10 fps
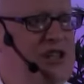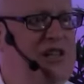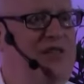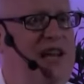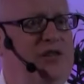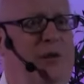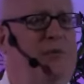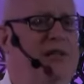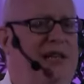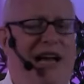of things we weren't
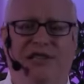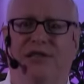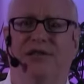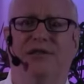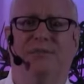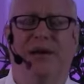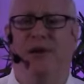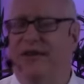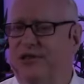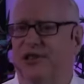allowed to do at my
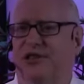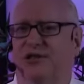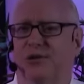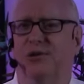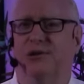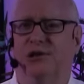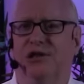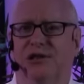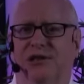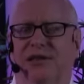private Christian schools
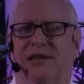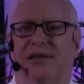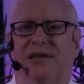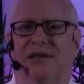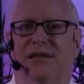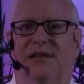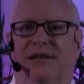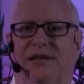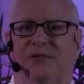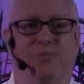
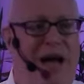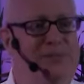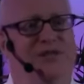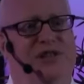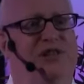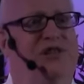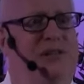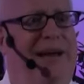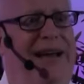with Bible verses to back